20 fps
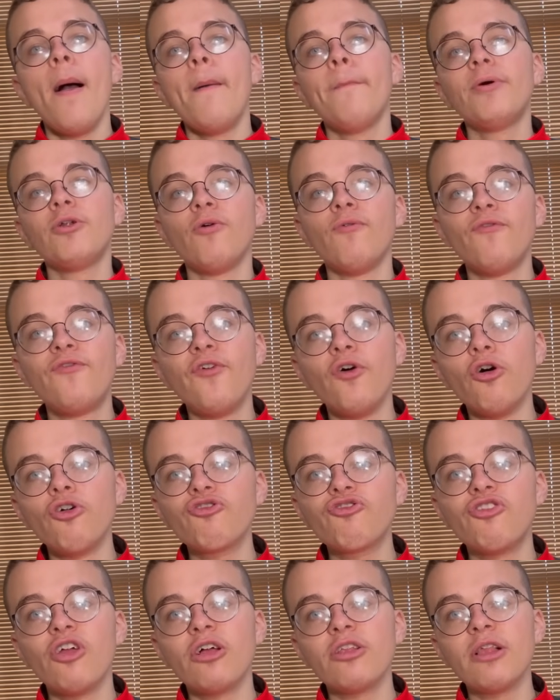but
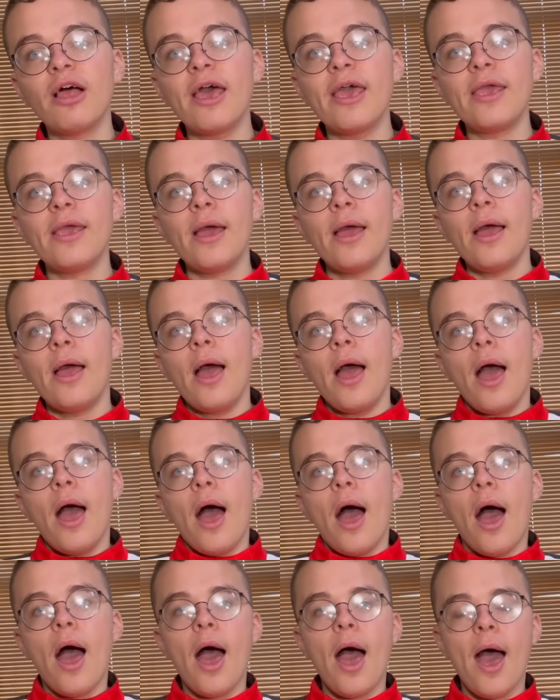unfortunately,
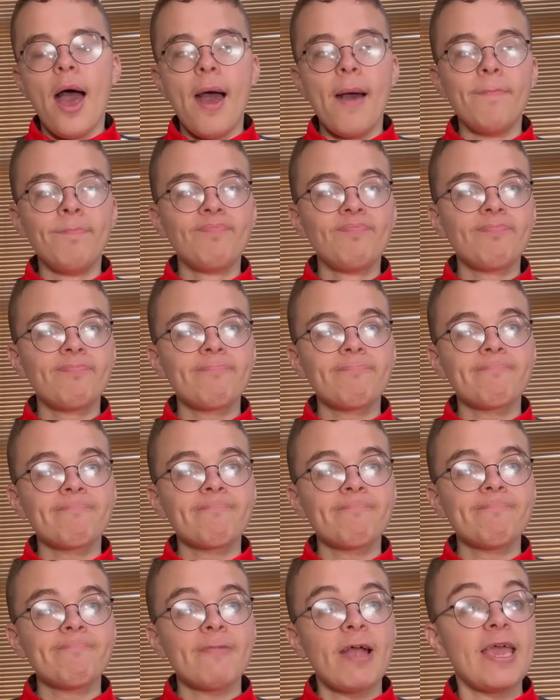um,
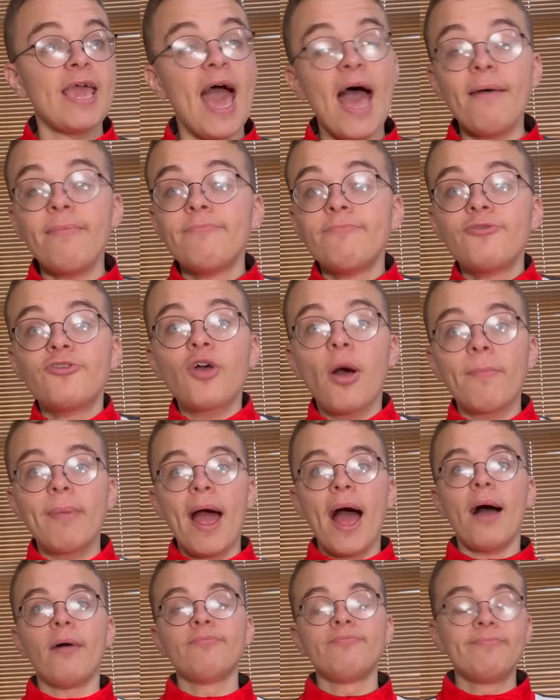yeah, Scott
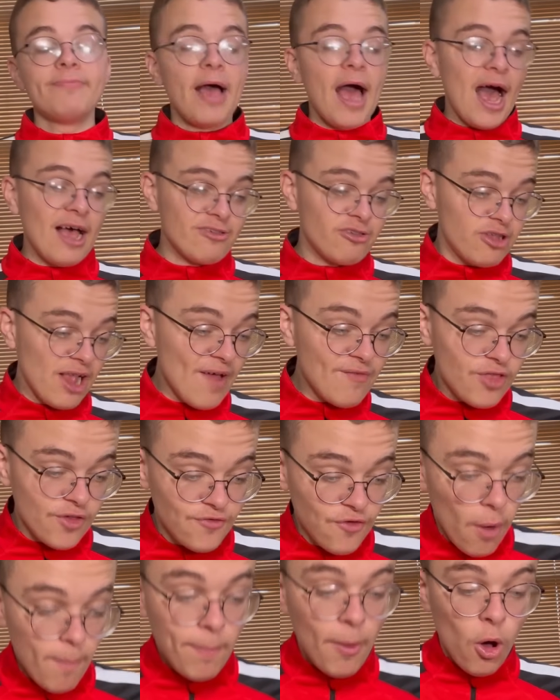Brown has left the
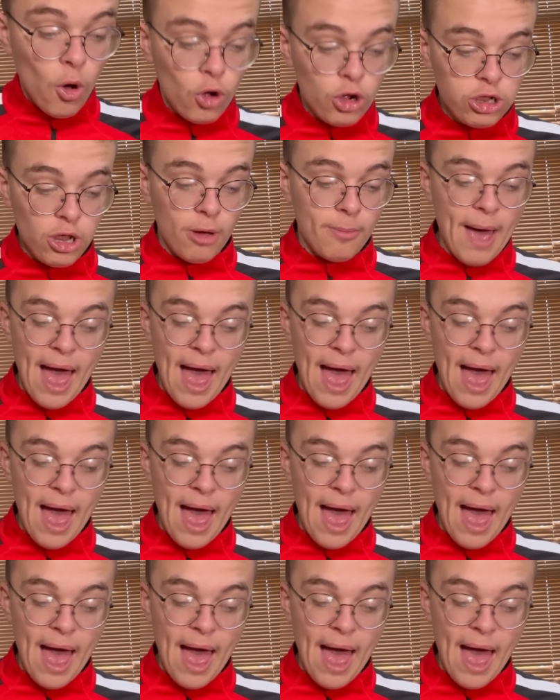football club.